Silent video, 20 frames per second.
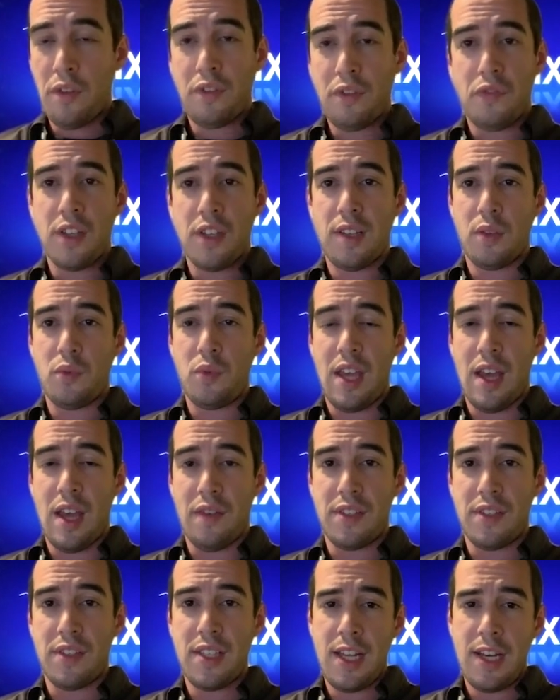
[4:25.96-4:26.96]
the things that we have
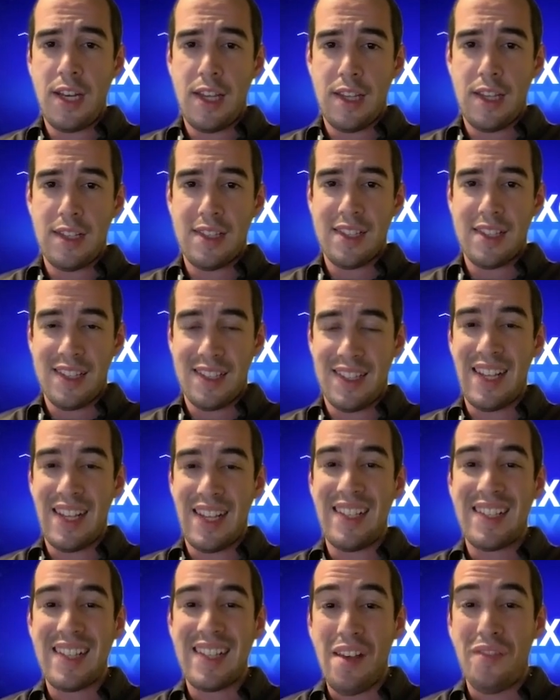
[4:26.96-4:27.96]
seen is
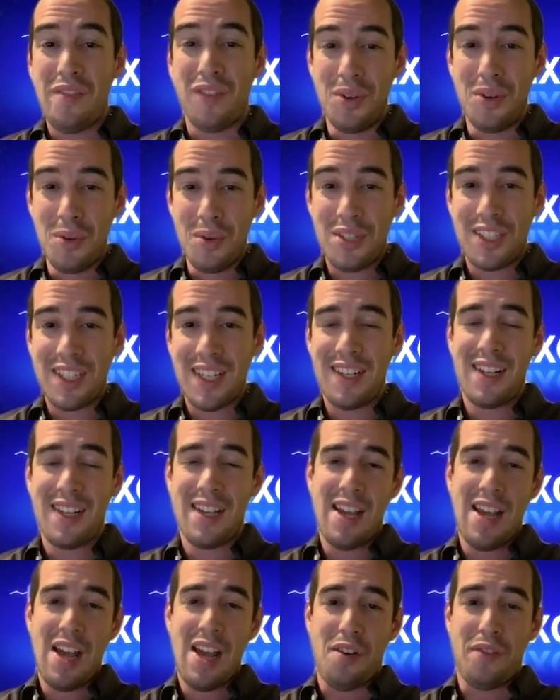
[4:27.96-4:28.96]
the evolution
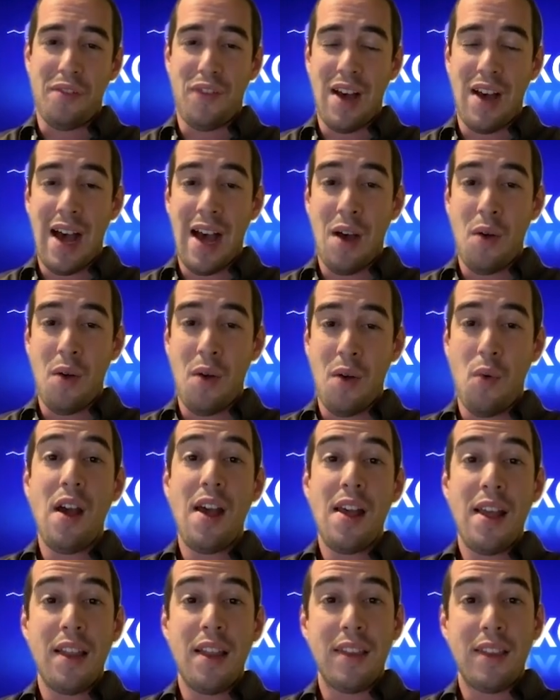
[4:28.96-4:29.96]
of how
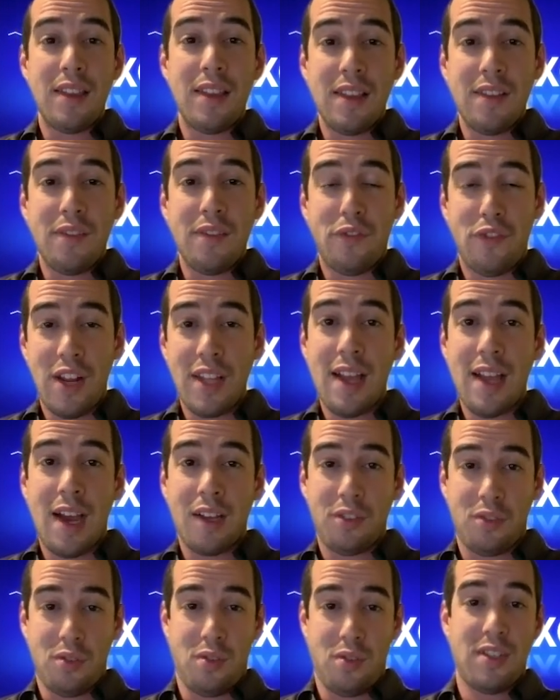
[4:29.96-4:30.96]
threat
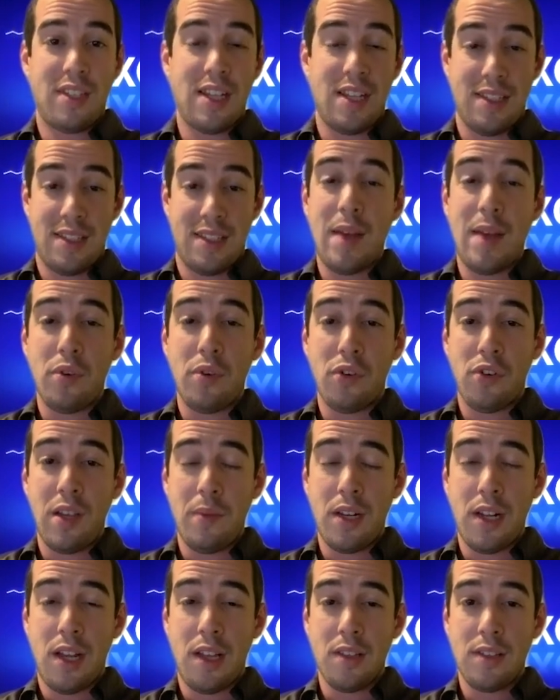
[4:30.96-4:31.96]
actors and cyber
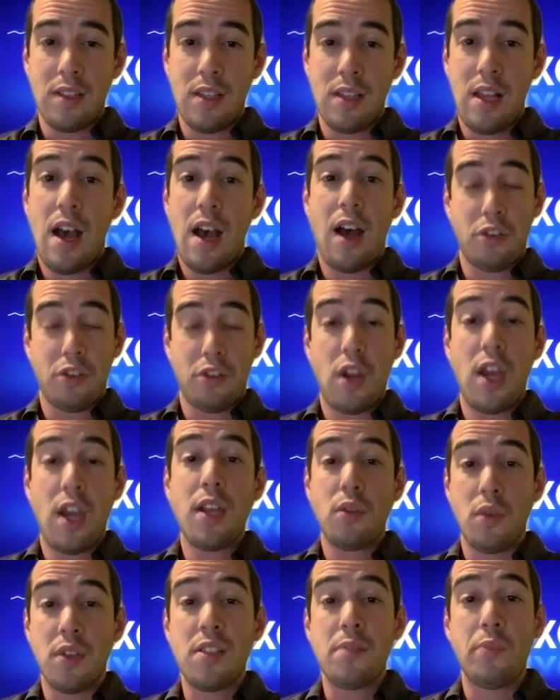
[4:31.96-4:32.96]
criminals are trying
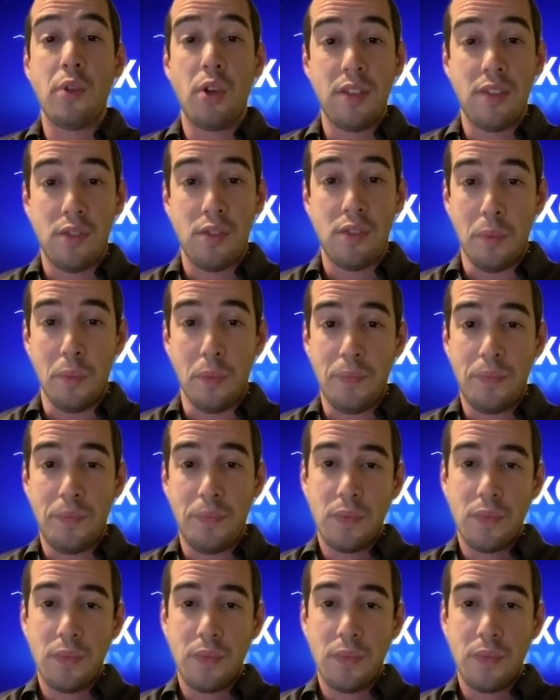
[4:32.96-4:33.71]
to exploit Zoom.